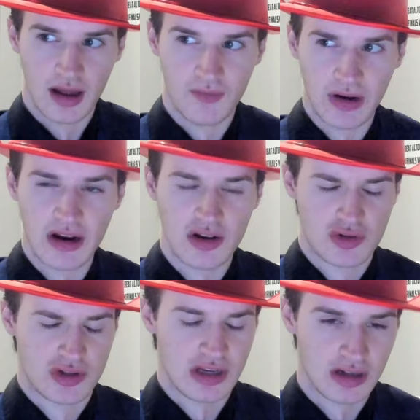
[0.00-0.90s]
Very
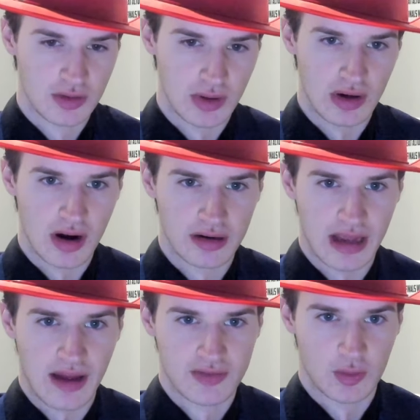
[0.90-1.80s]
interesting career arc
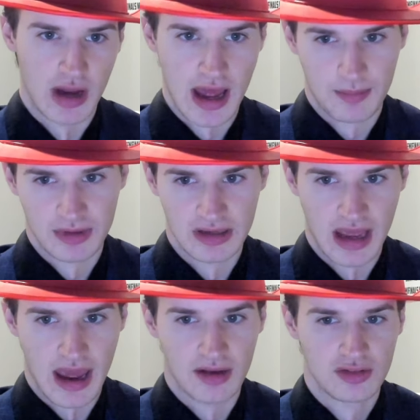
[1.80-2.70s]
after what happened
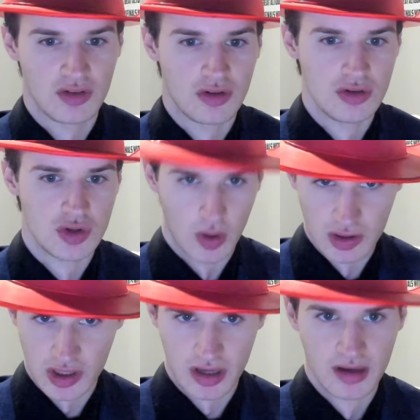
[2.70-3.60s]
at
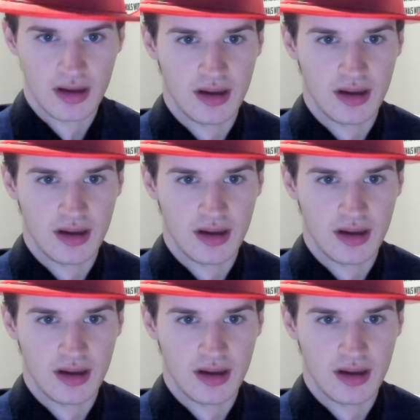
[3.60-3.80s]
Georgia,